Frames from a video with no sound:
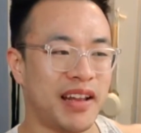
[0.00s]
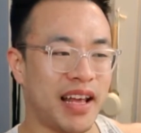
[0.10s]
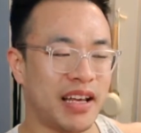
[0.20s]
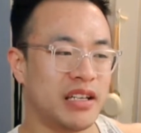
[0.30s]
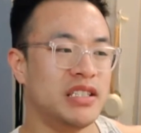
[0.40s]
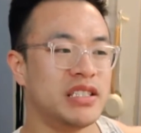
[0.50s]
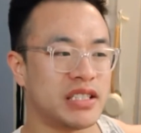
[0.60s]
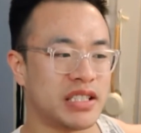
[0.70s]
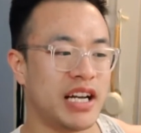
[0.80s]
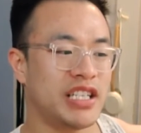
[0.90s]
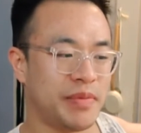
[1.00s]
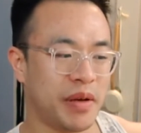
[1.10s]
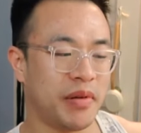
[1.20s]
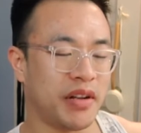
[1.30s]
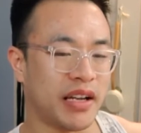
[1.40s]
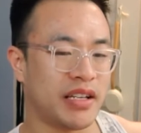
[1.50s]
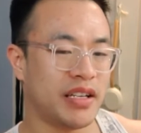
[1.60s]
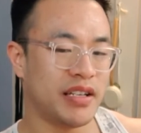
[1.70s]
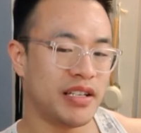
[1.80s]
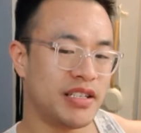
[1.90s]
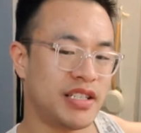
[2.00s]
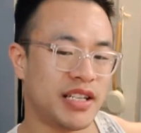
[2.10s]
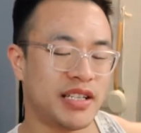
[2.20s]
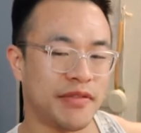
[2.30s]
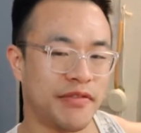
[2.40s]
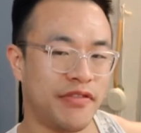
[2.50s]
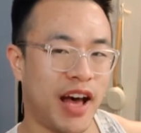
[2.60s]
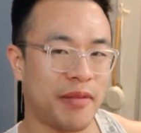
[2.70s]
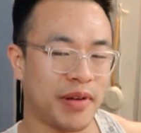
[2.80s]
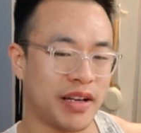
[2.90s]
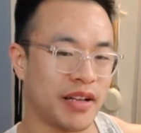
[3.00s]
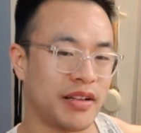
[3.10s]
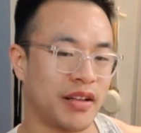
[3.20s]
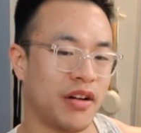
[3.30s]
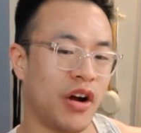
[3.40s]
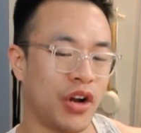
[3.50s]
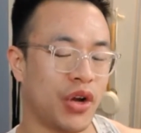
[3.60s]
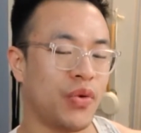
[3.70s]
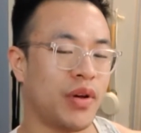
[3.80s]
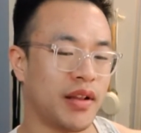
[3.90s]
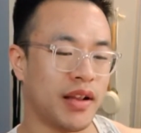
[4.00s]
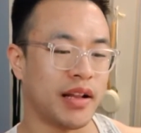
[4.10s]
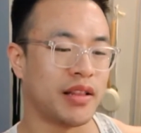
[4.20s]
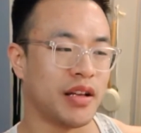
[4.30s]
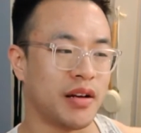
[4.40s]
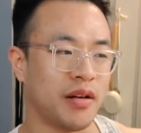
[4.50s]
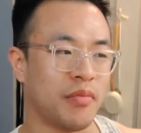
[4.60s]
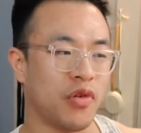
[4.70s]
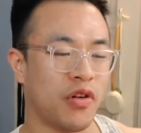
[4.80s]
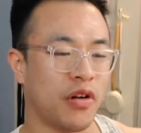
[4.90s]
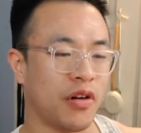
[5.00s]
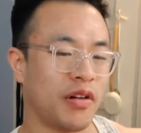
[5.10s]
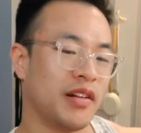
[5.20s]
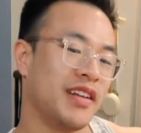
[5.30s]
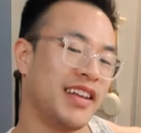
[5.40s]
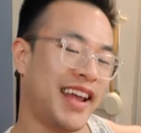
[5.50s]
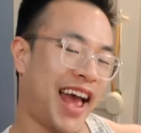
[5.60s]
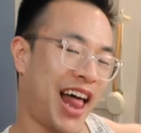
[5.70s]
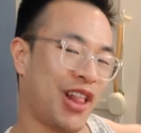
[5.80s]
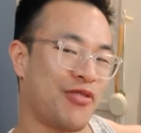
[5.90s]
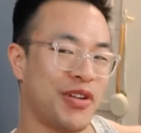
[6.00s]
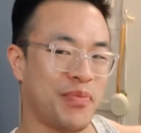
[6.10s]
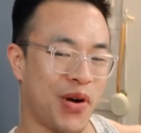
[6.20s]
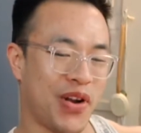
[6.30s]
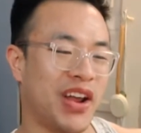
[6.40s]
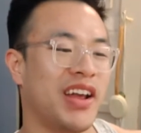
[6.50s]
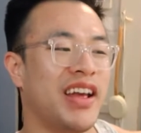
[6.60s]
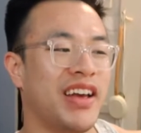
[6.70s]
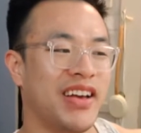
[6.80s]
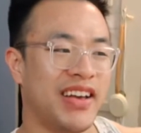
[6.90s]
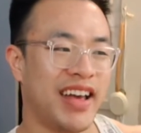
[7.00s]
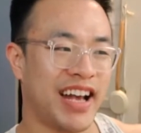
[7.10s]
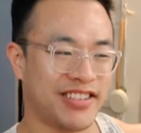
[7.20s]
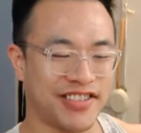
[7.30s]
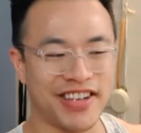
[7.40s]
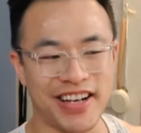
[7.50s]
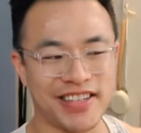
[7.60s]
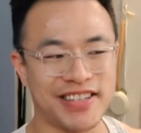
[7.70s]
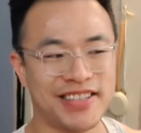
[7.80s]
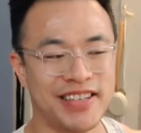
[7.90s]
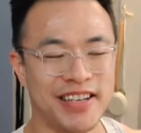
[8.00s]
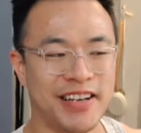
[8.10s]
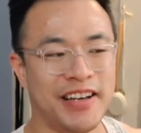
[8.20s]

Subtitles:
being like, oh, I should be able to like shed some fat, because cardio is like the more calorie burning exercises.